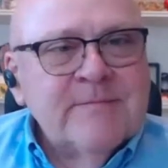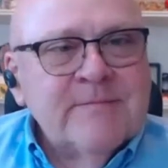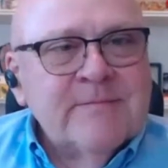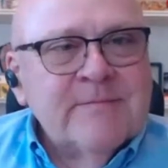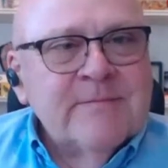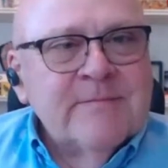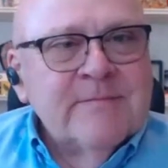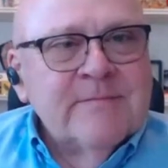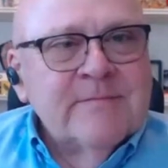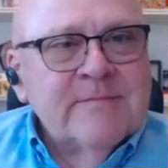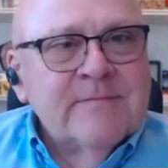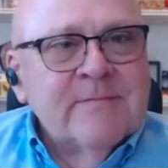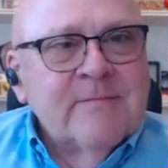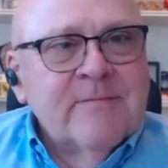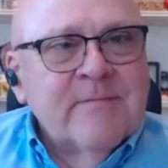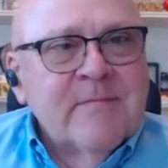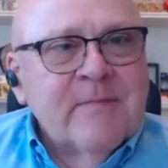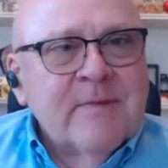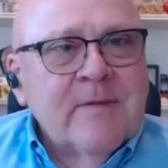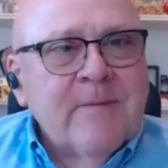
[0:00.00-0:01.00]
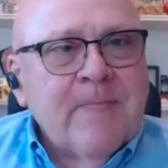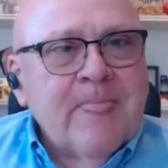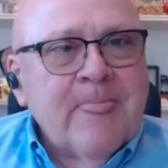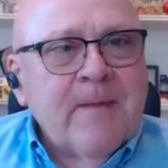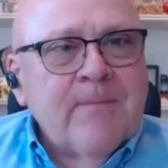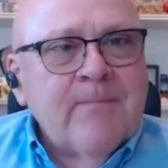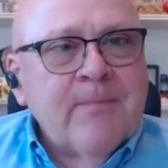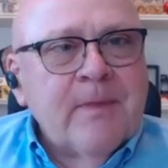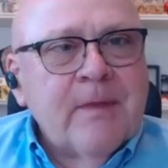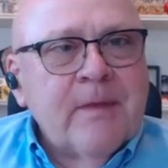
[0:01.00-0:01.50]

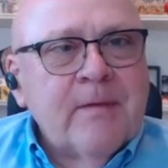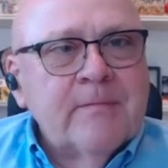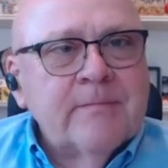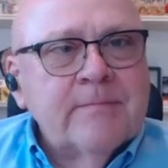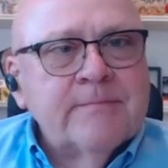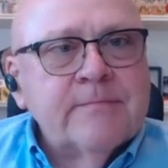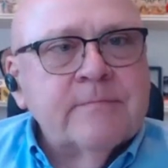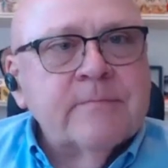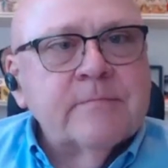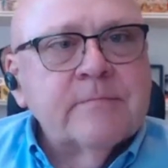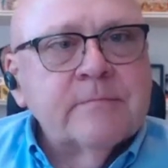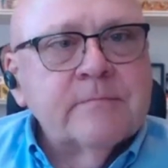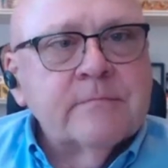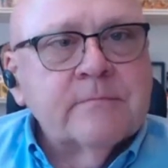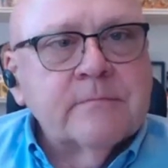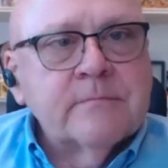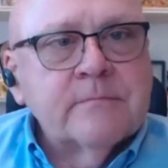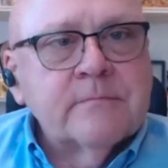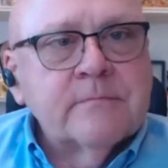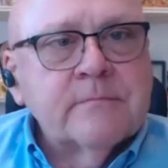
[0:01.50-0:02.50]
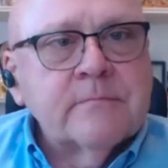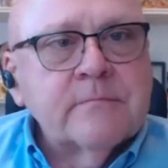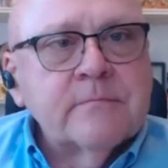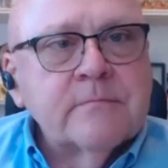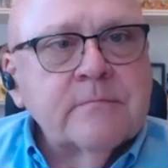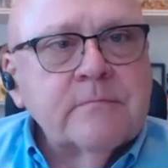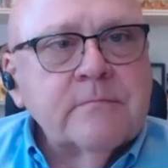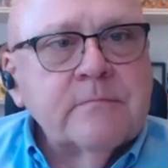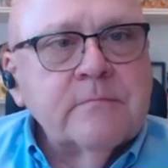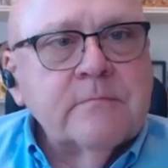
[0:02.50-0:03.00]

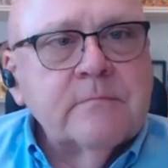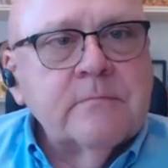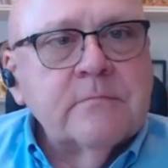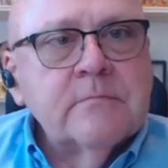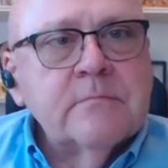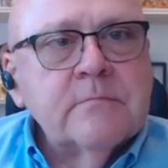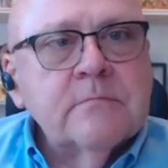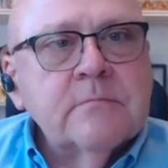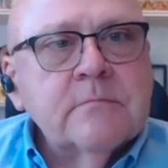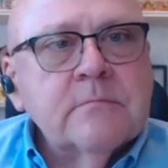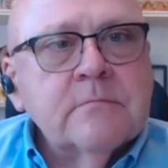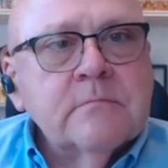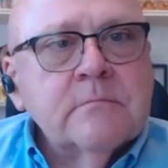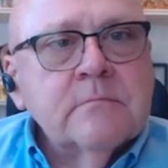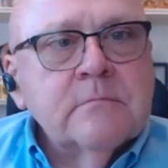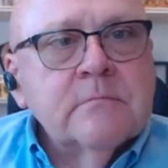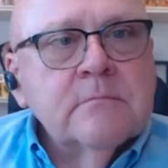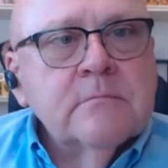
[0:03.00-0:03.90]
This person isn't speaking.